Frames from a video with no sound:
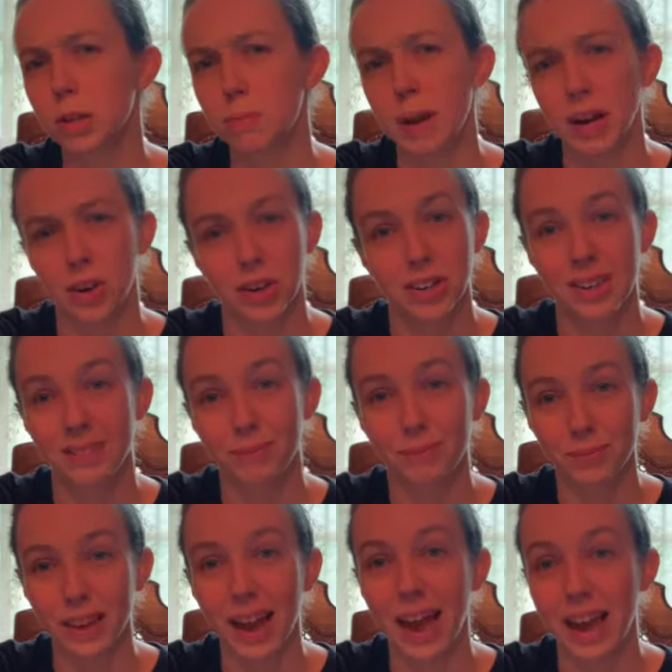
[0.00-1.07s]
parent
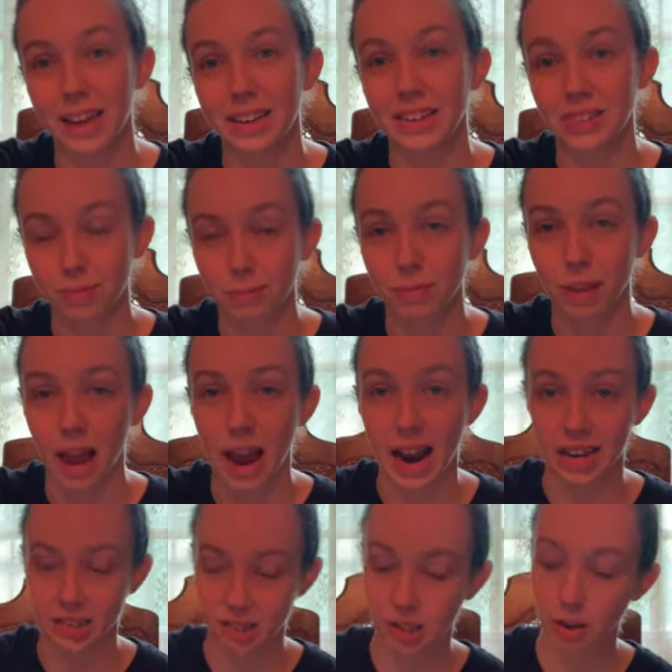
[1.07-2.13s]
and
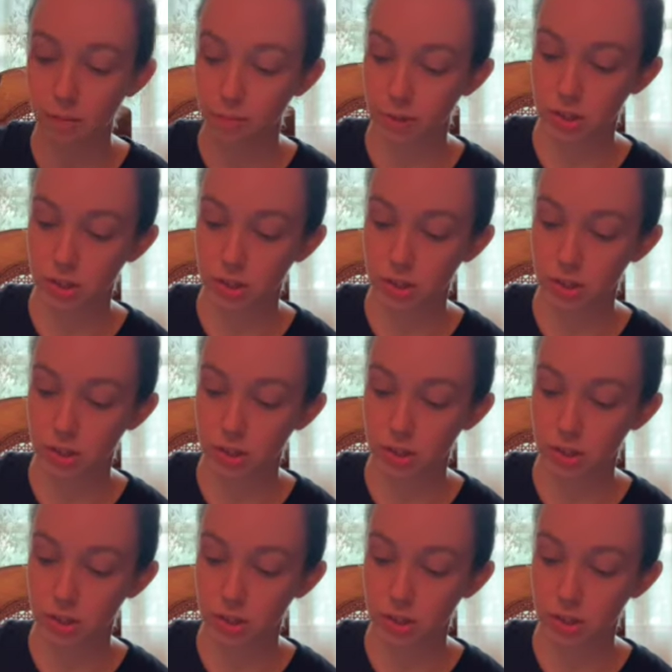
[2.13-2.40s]
ask,